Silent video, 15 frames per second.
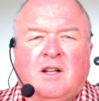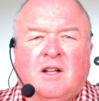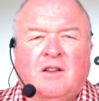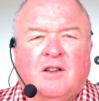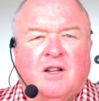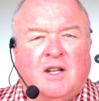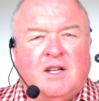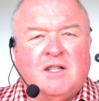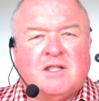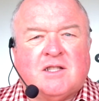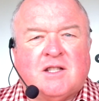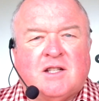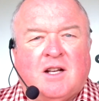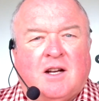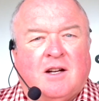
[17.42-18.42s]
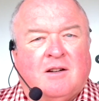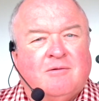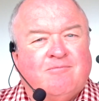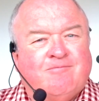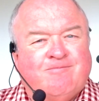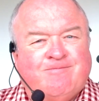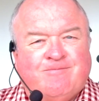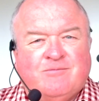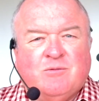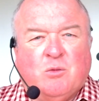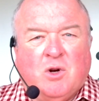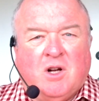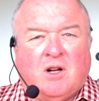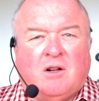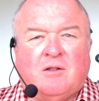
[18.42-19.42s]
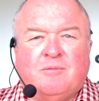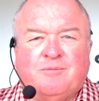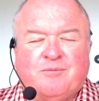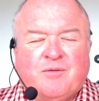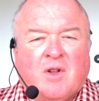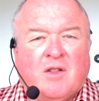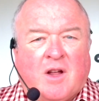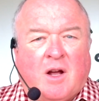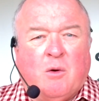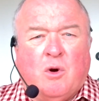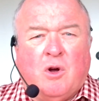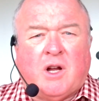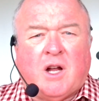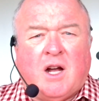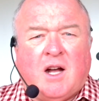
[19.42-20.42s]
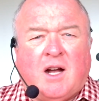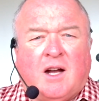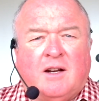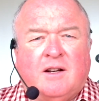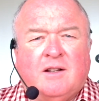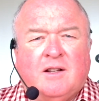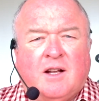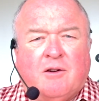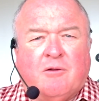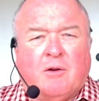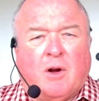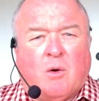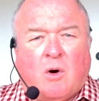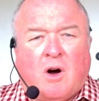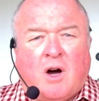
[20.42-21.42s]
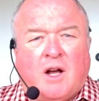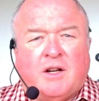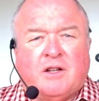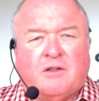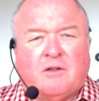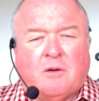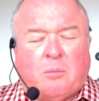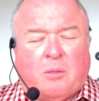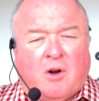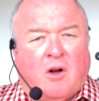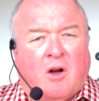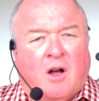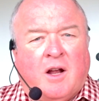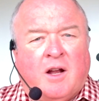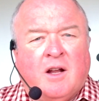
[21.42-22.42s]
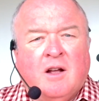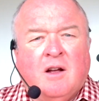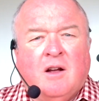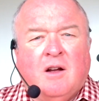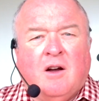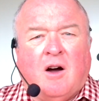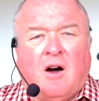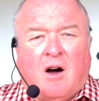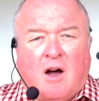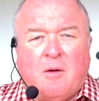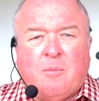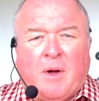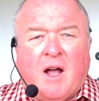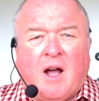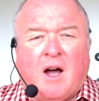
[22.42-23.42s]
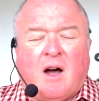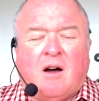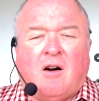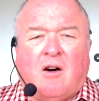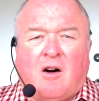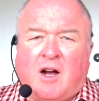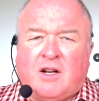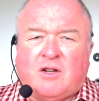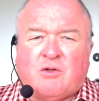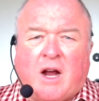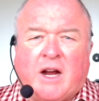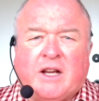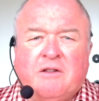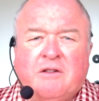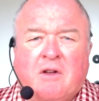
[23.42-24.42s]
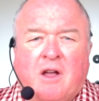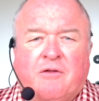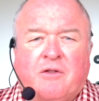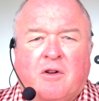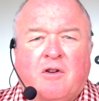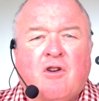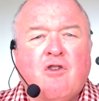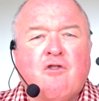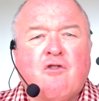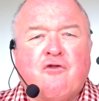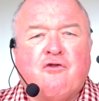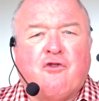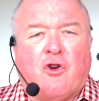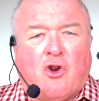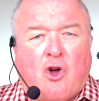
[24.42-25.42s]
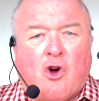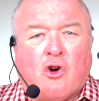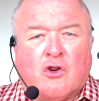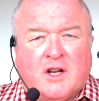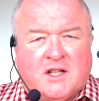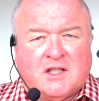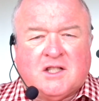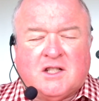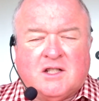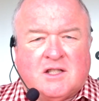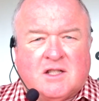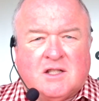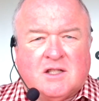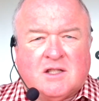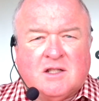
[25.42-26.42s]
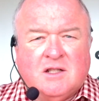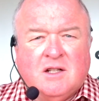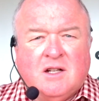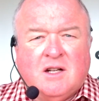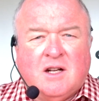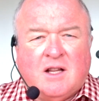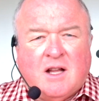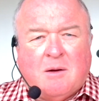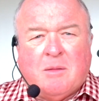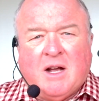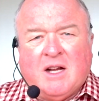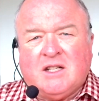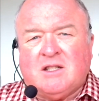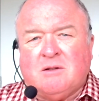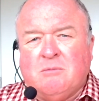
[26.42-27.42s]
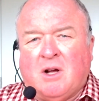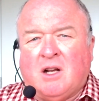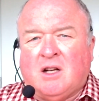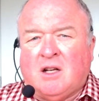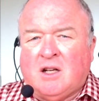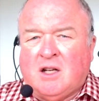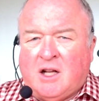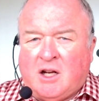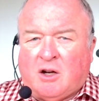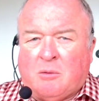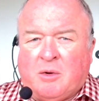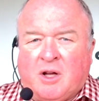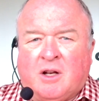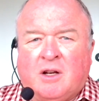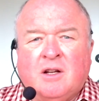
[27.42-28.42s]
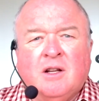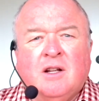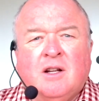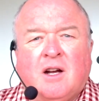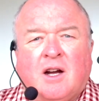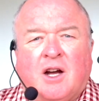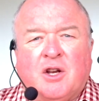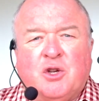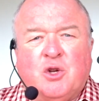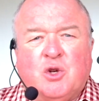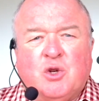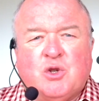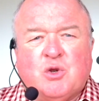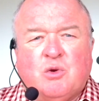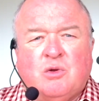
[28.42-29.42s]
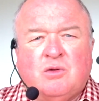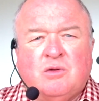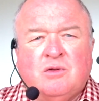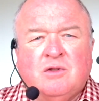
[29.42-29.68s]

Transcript: These, they work hard. They're required to supply high power, high tractive effort for long distances, and that makes them a little bit unusual.